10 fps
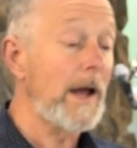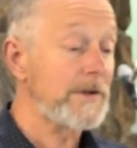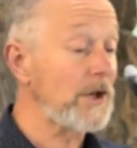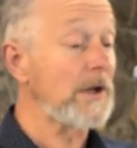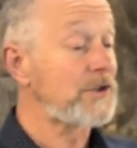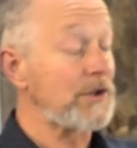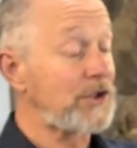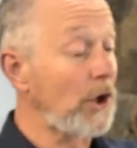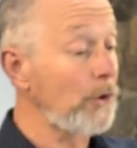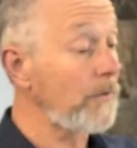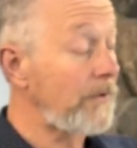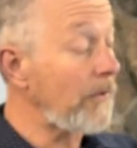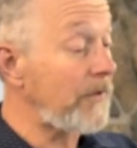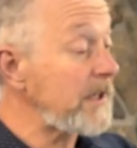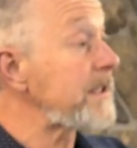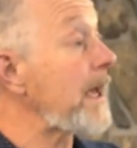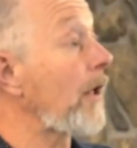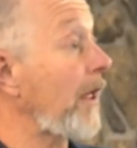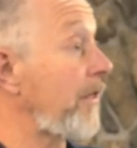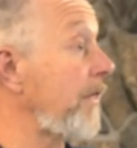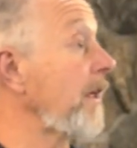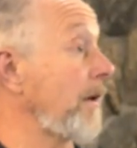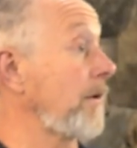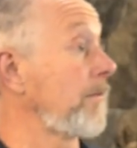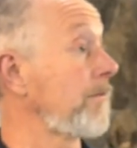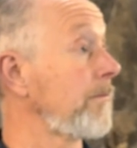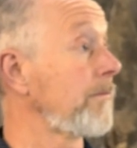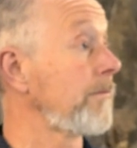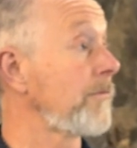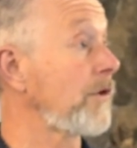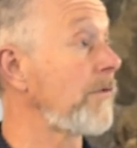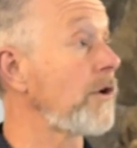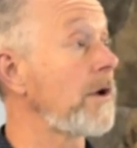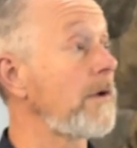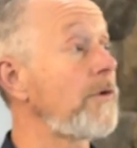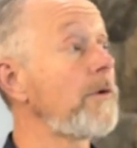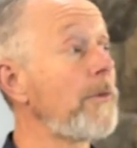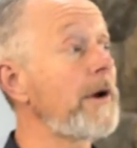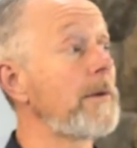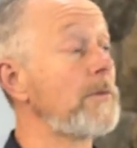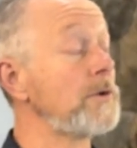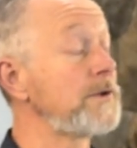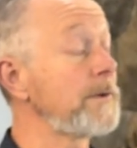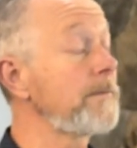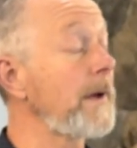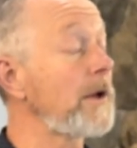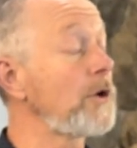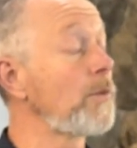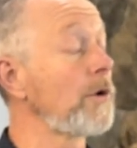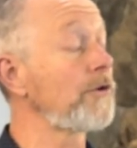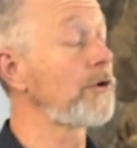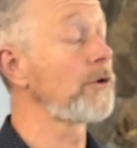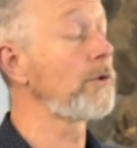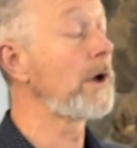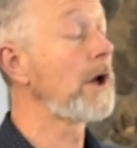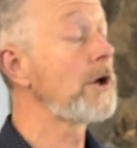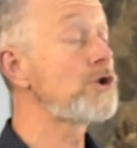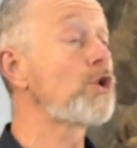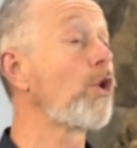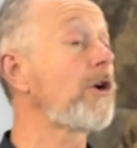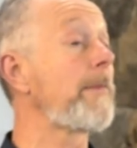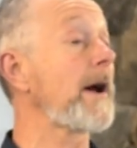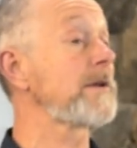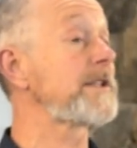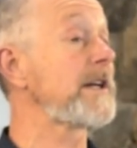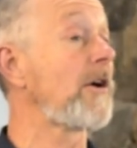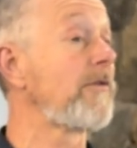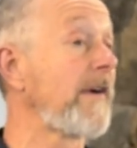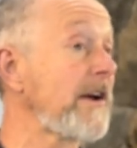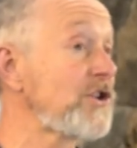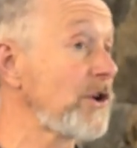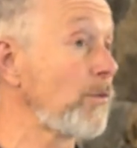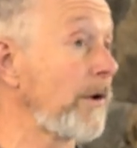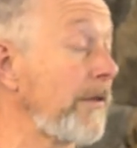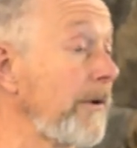So this is how they think. So if you meet a Muslim and you want to talk about salvation with